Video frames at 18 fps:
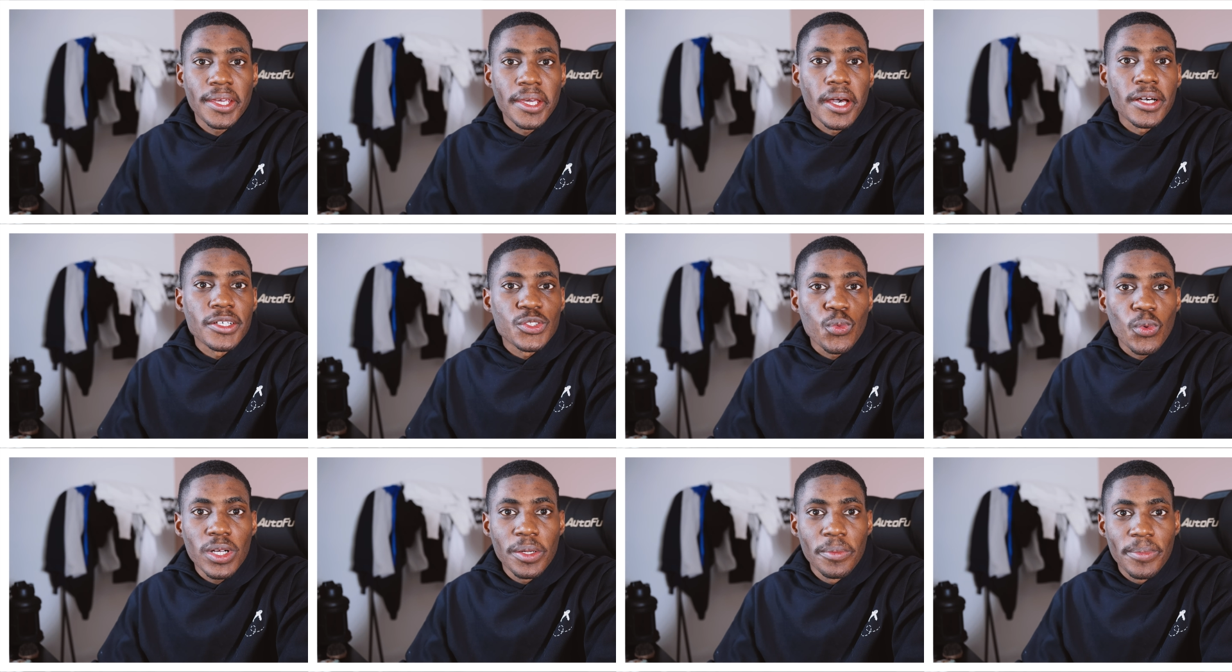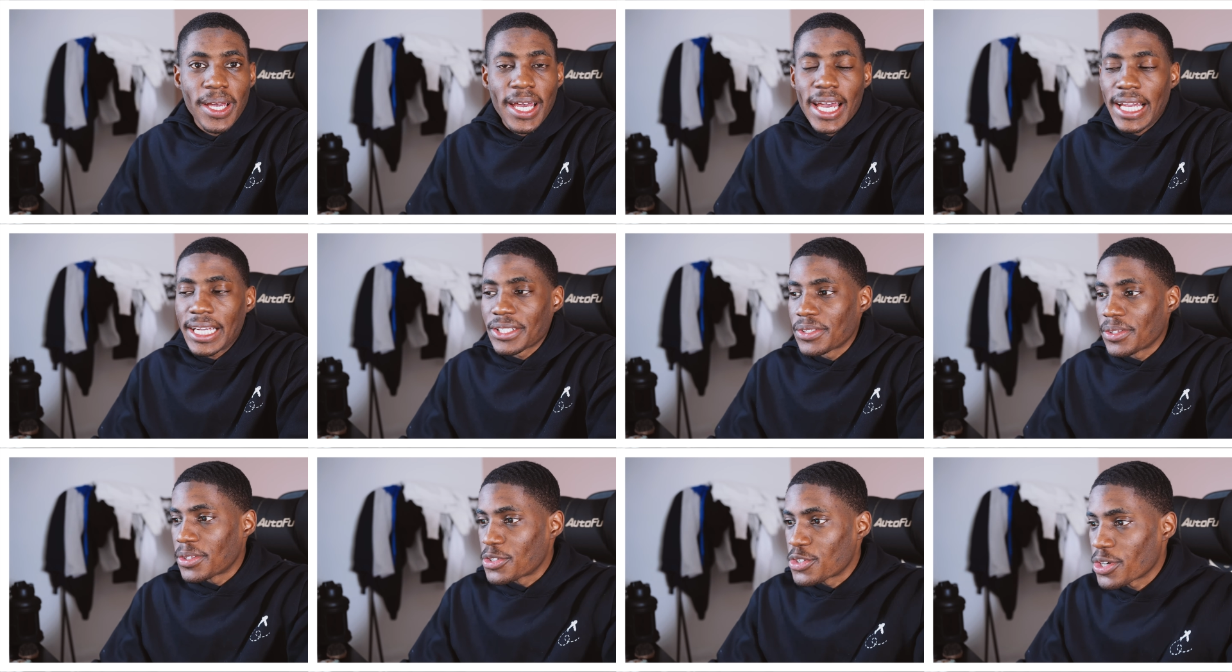guys, welcome back
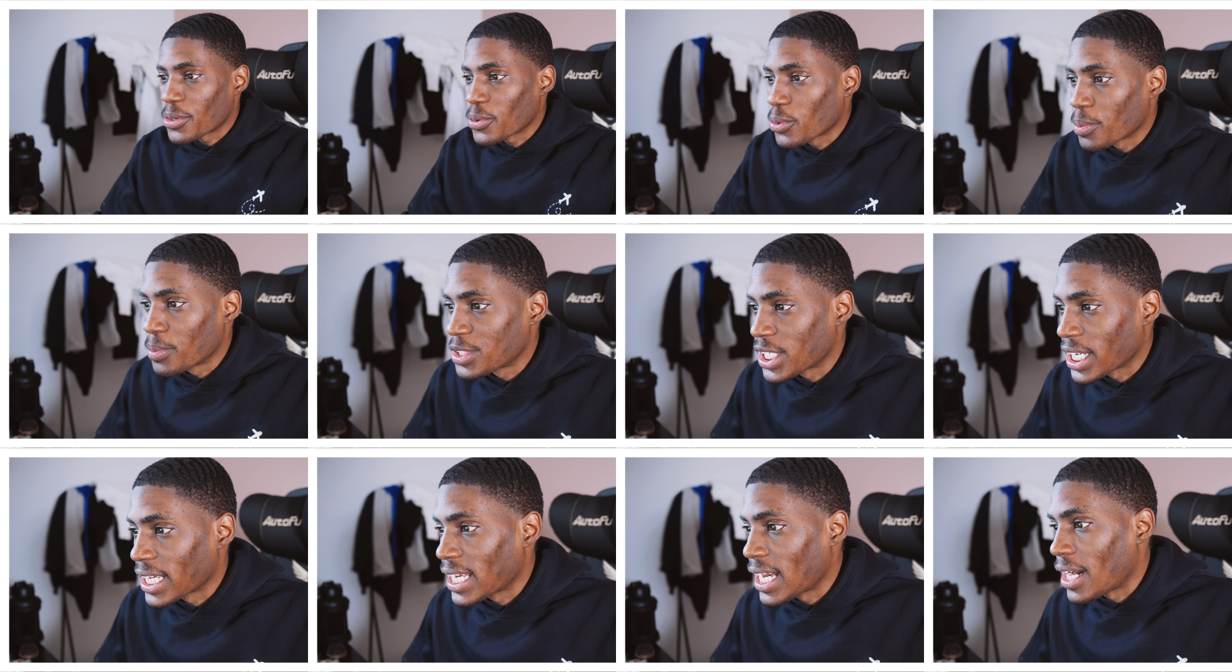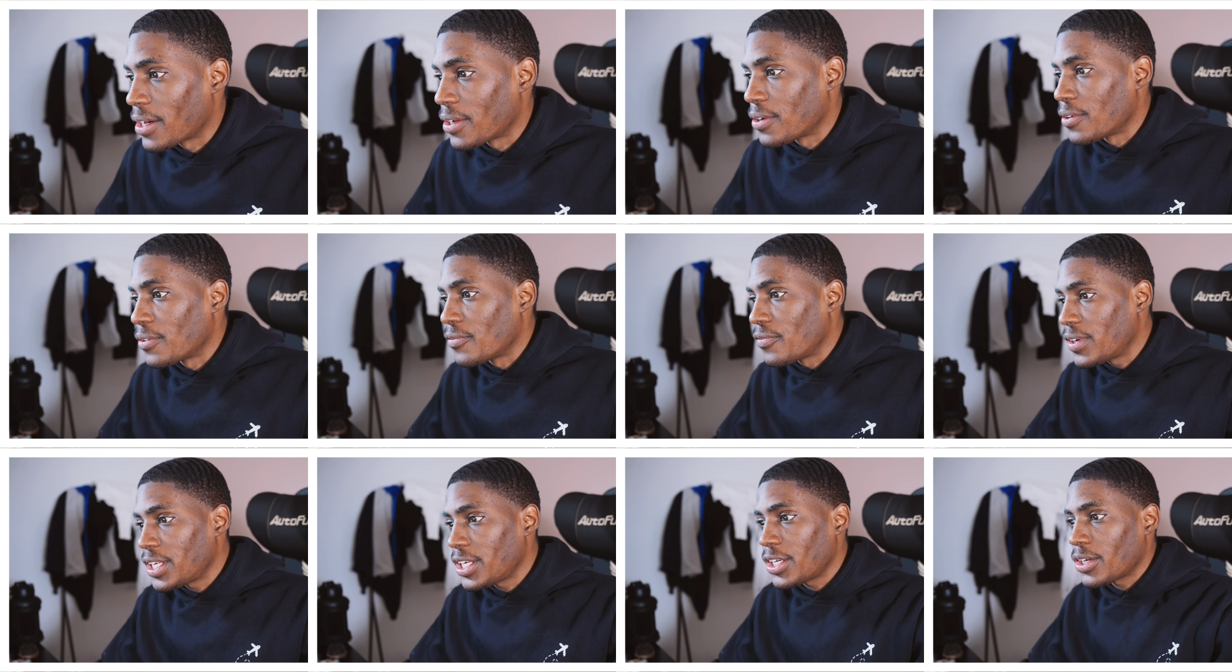to the channel where we're checking out a
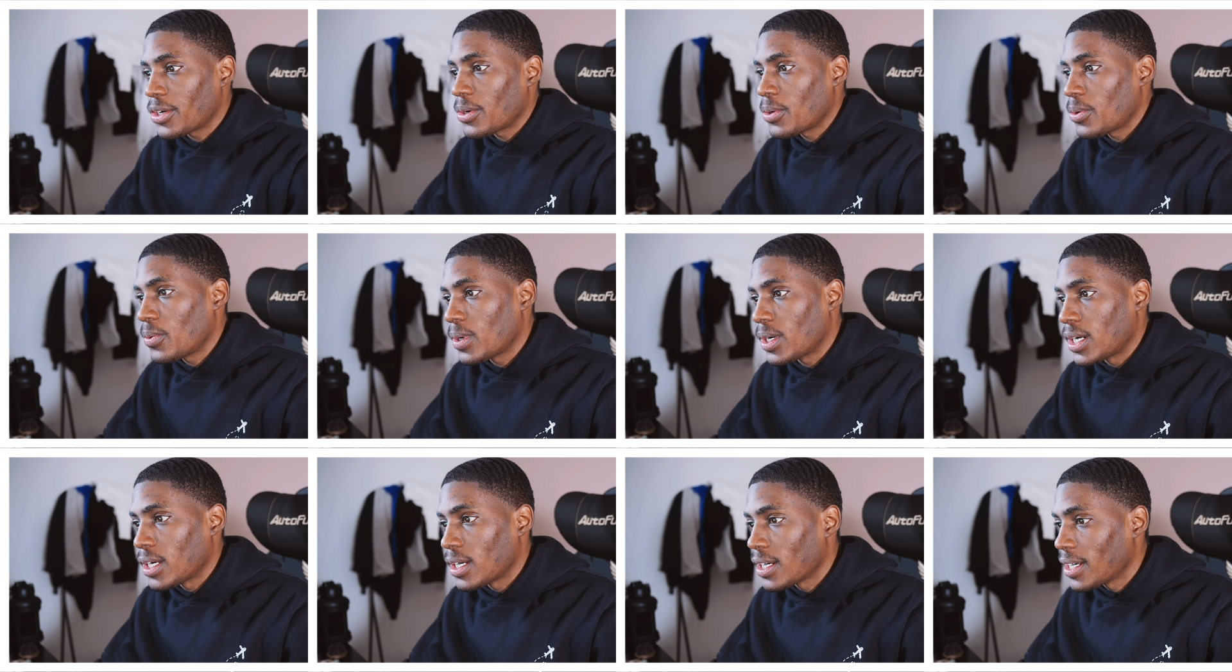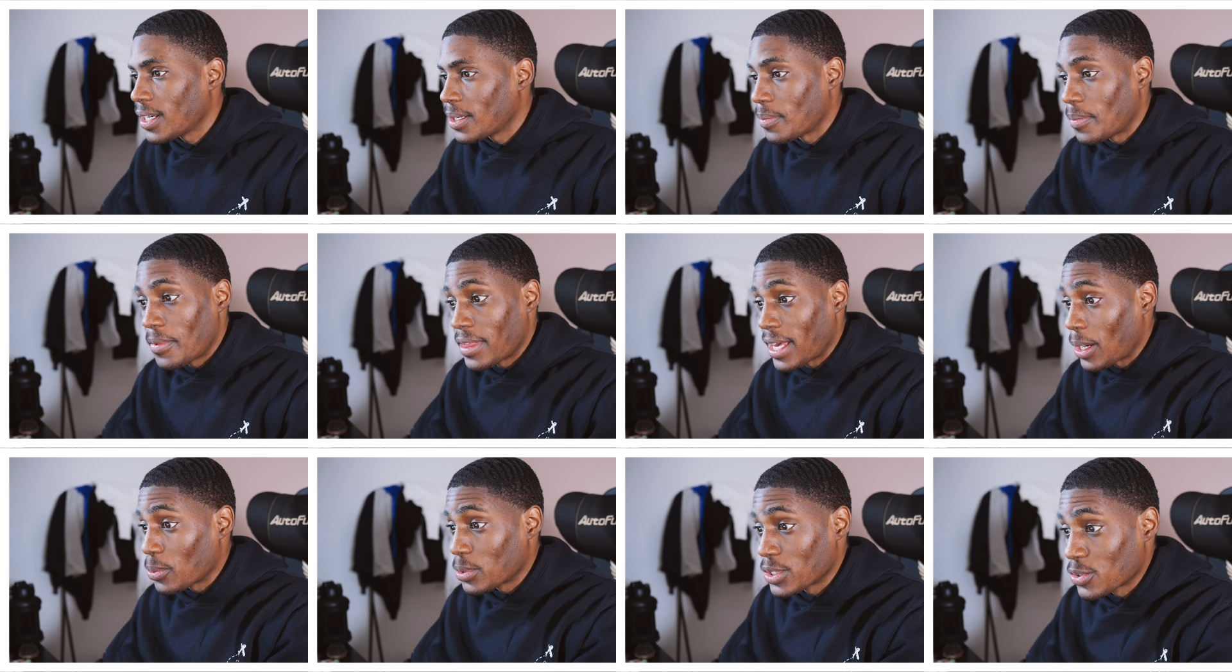video
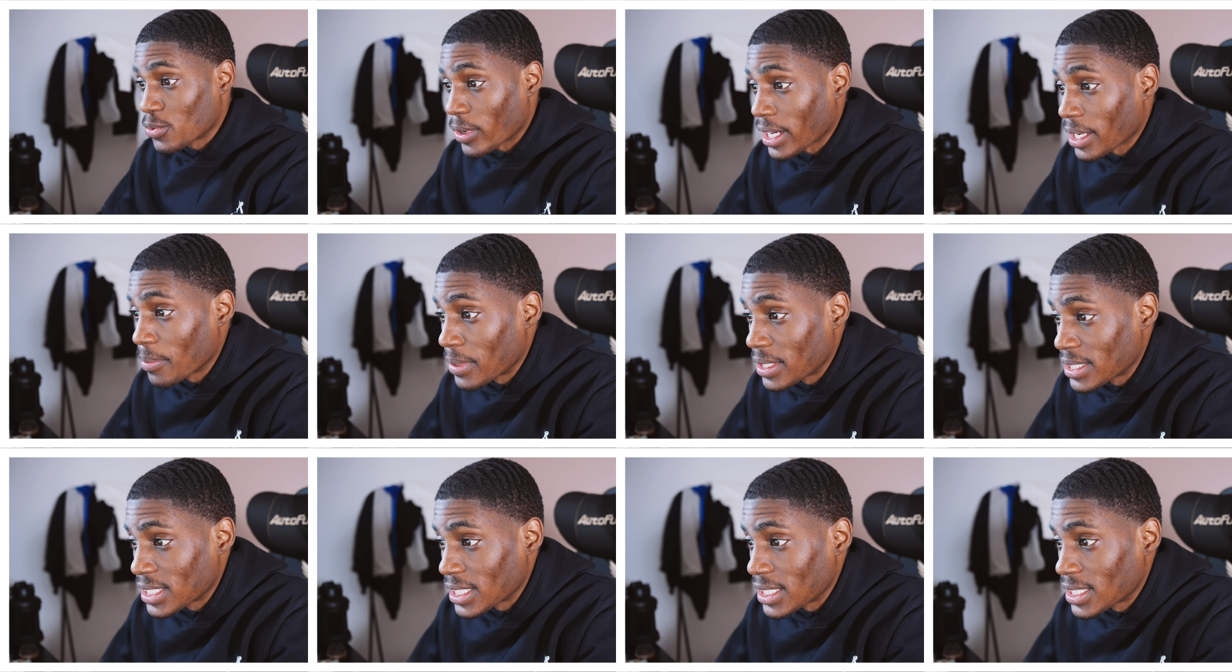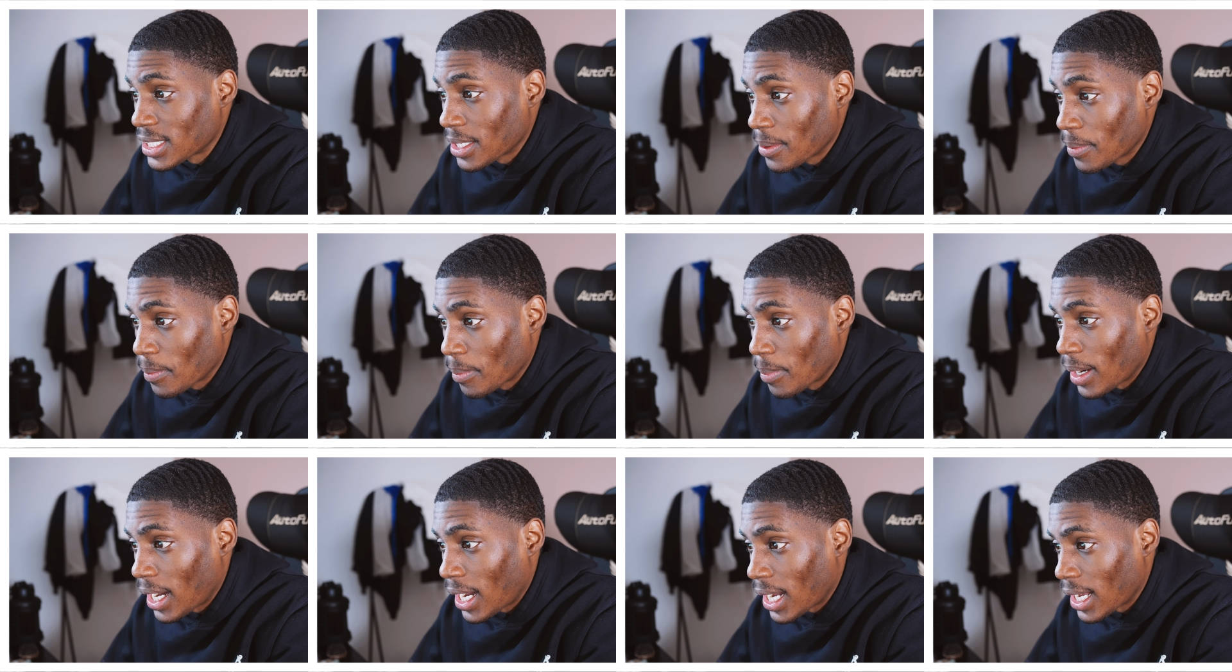that was recommended
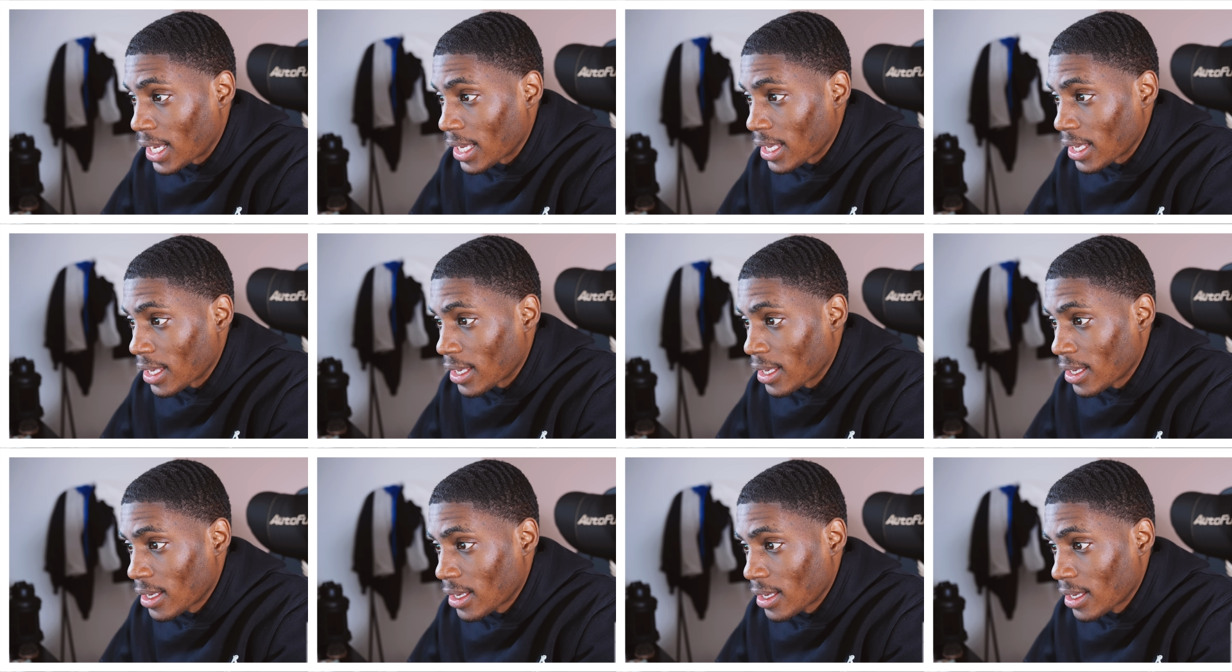by